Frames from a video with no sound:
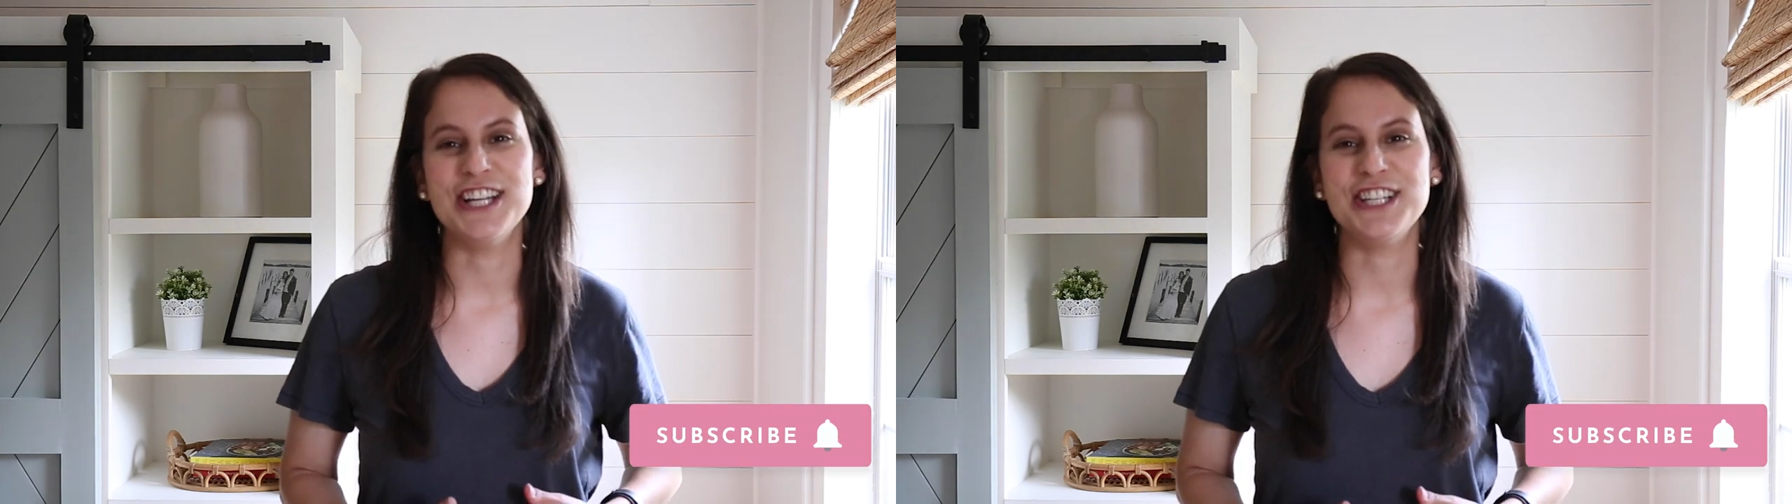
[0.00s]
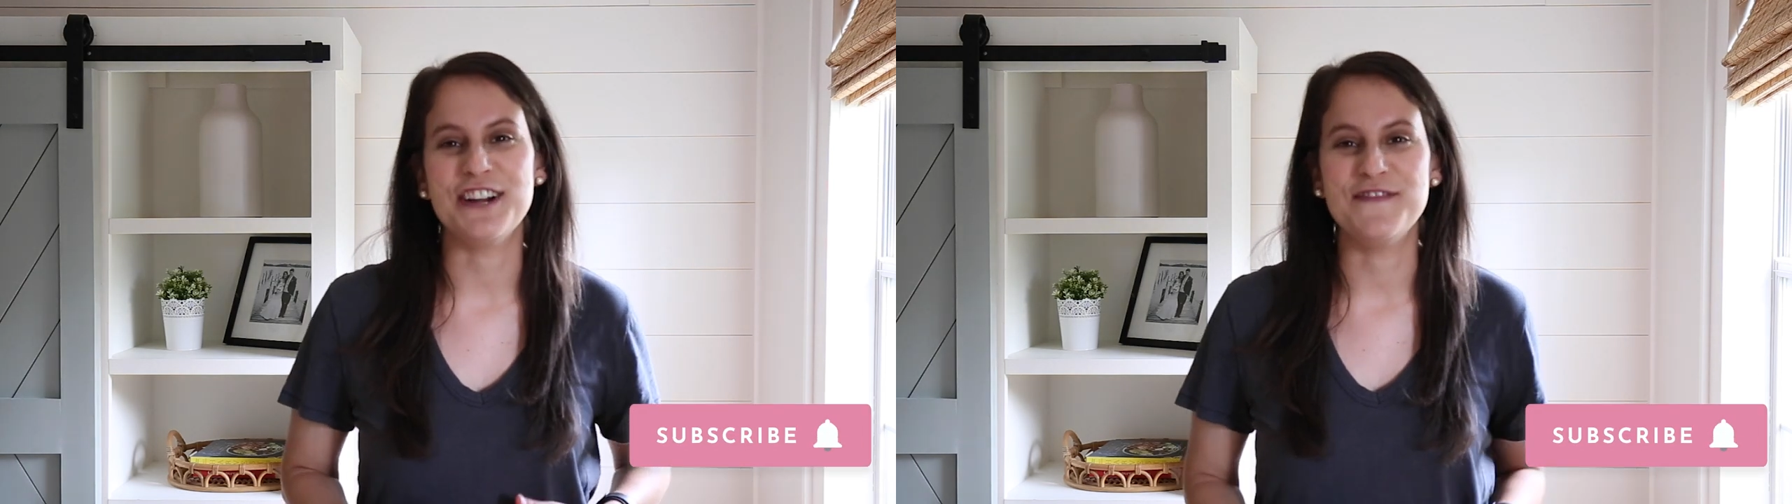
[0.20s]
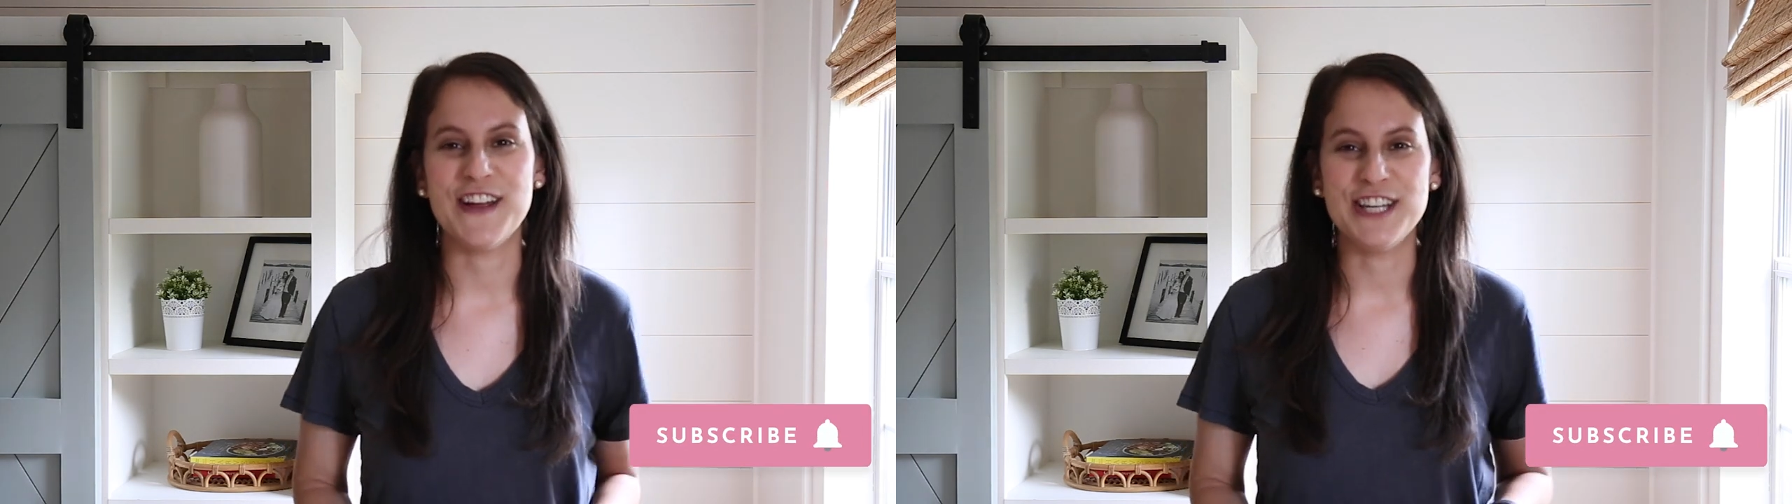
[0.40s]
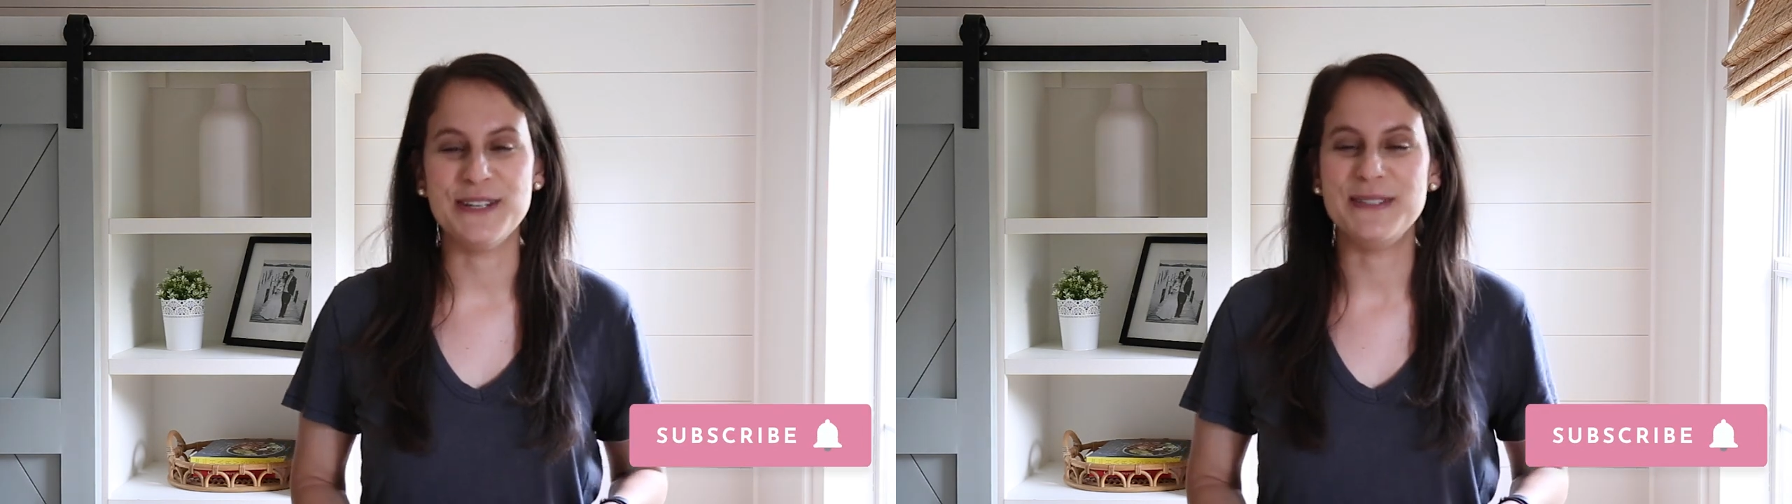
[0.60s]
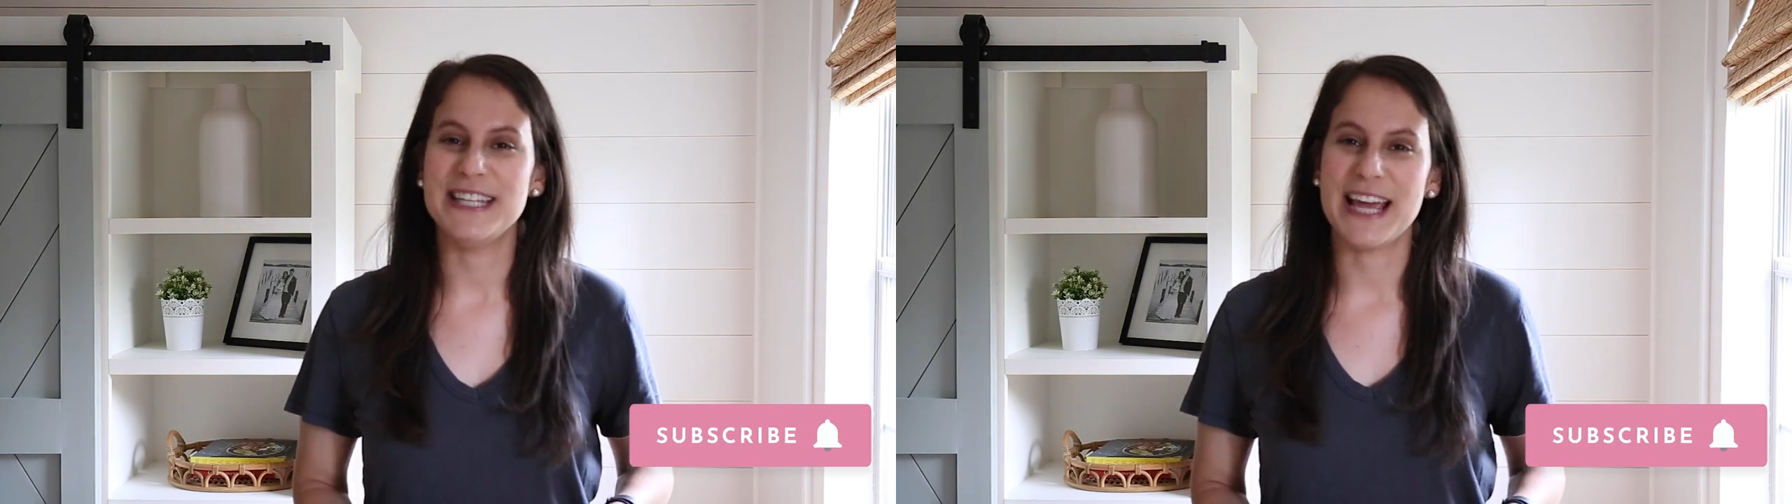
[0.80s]
I share fun
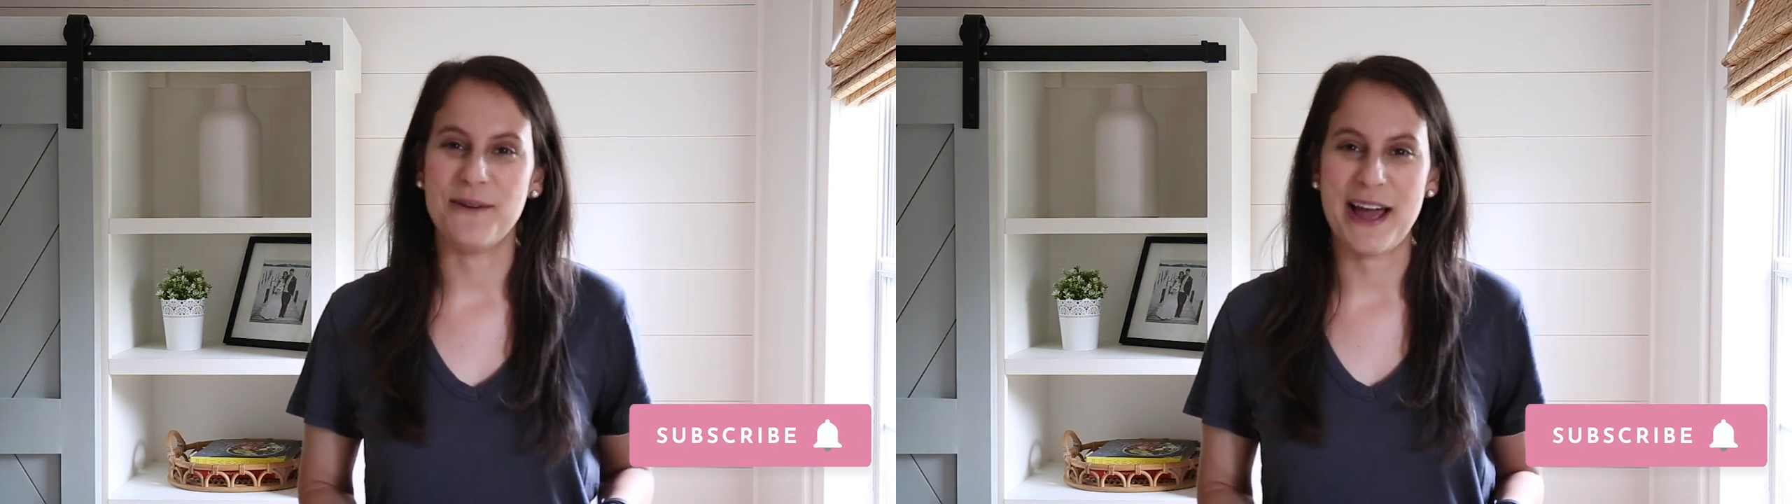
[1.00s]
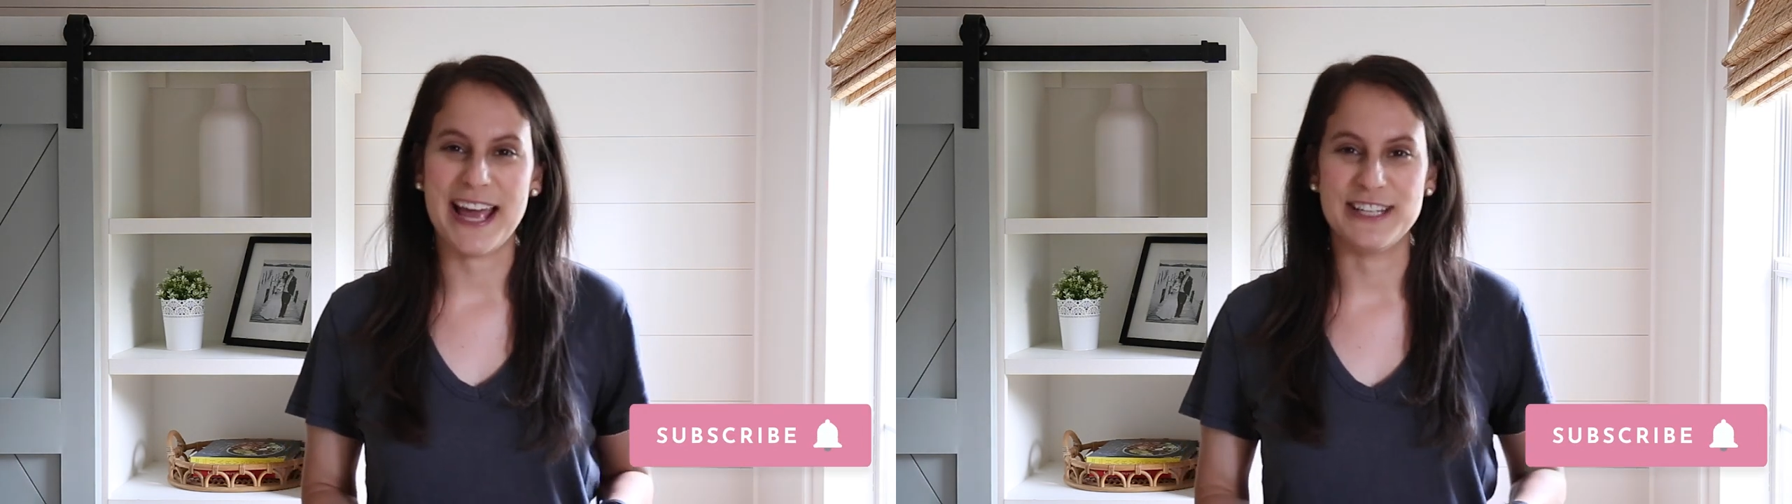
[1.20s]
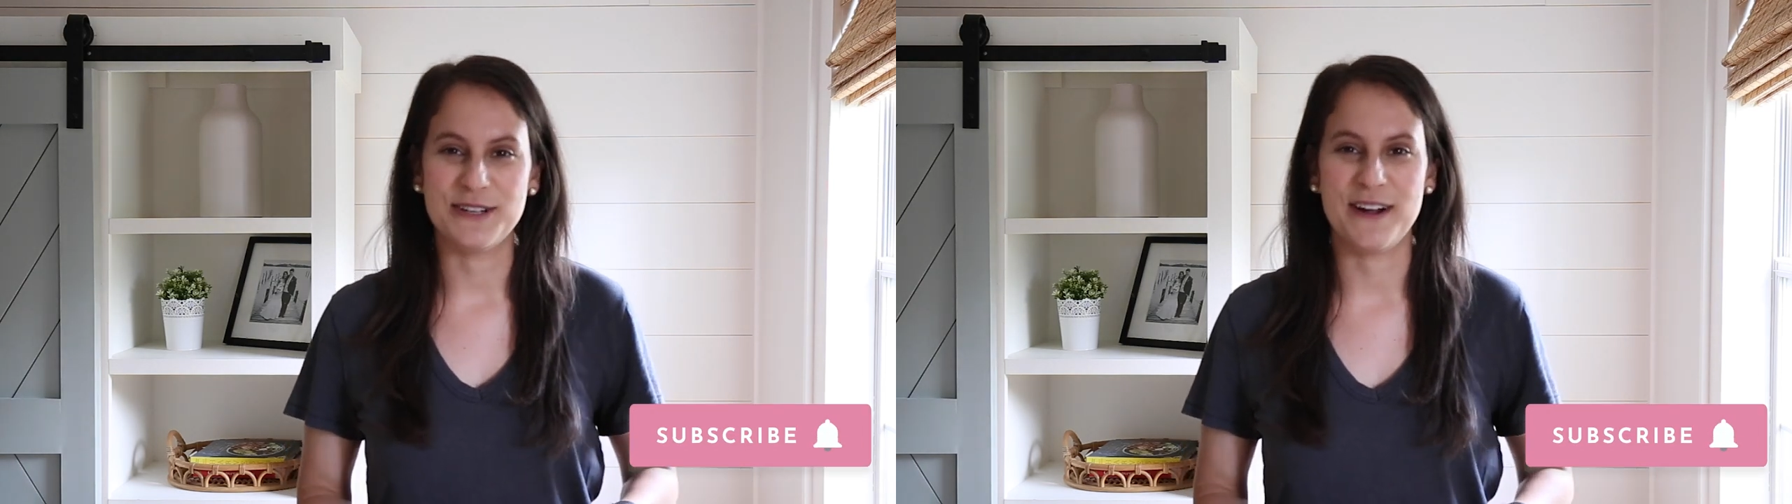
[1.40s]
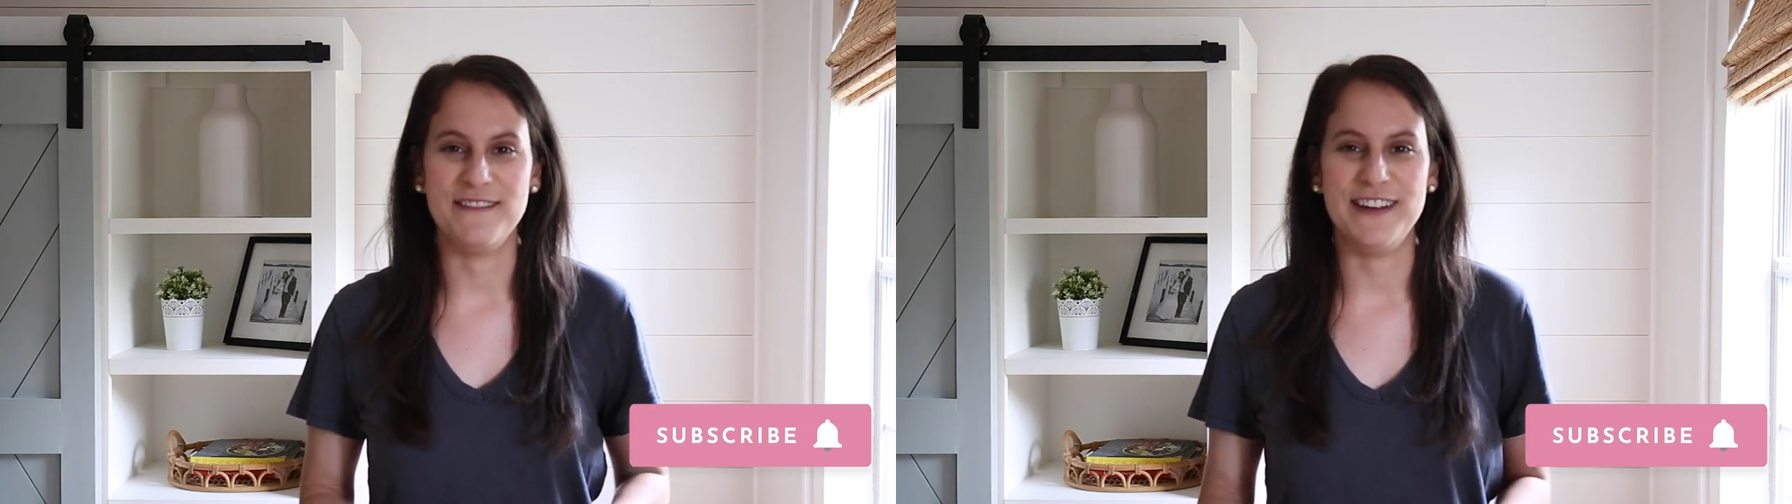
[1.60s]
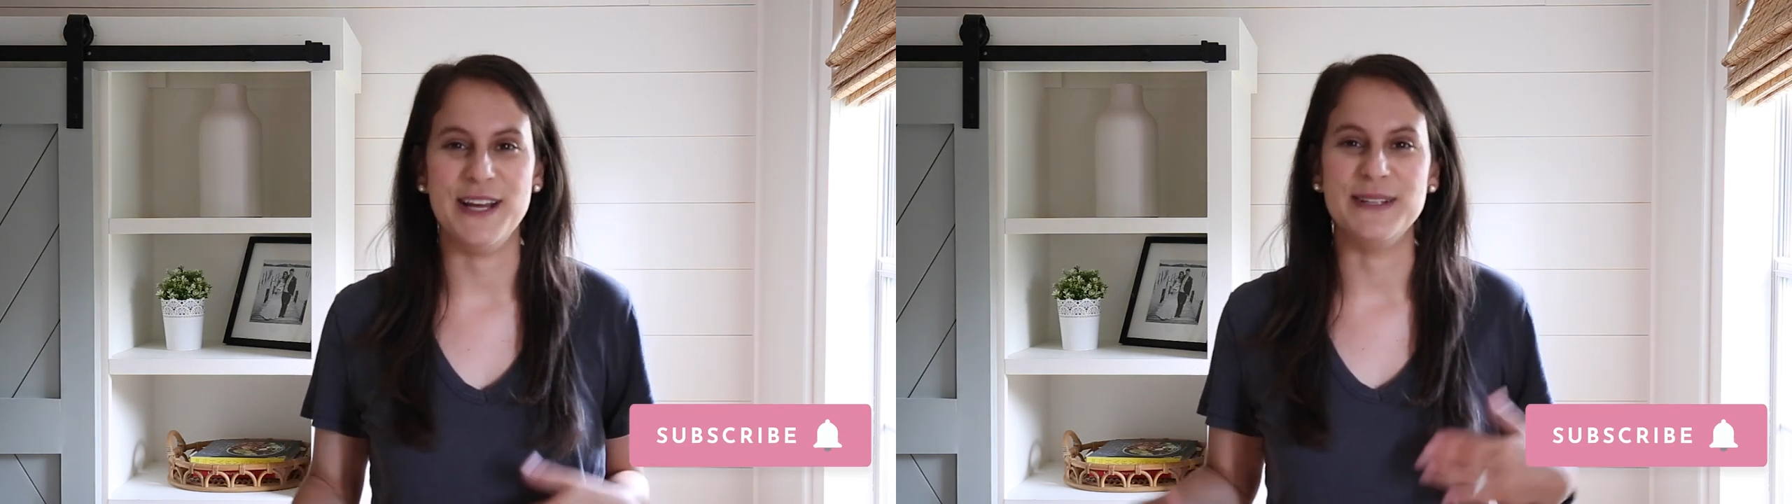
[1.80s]
new DIY and
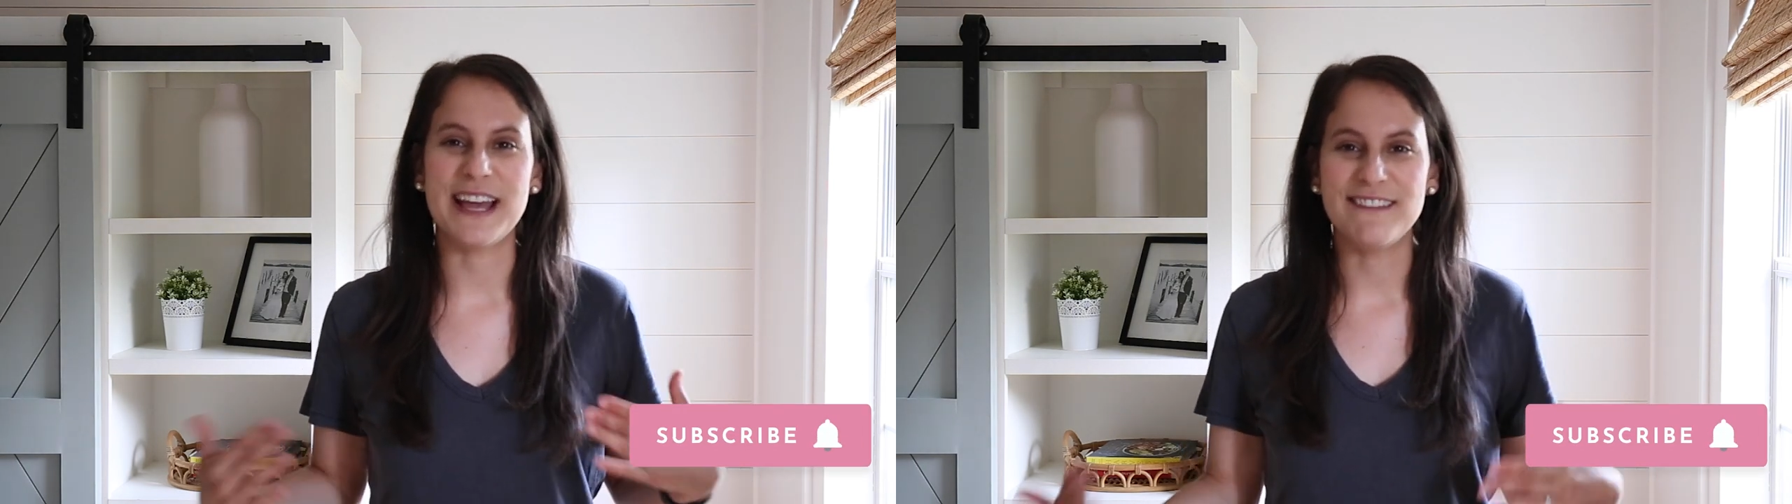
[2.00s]
decor videos